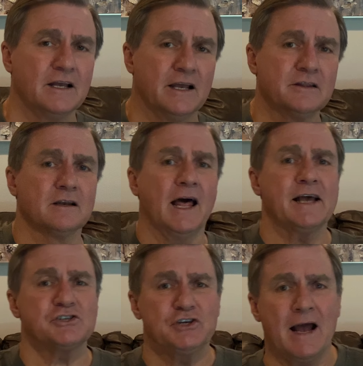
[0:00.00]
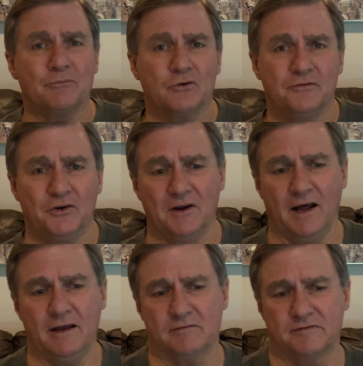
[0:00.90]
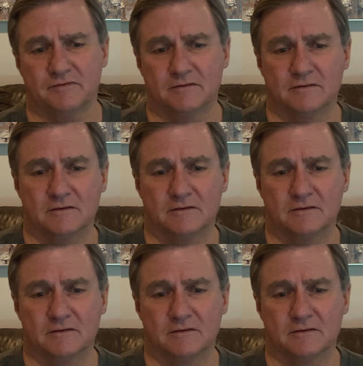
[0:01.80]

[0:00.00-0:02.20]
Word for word: in the last chapter of your life.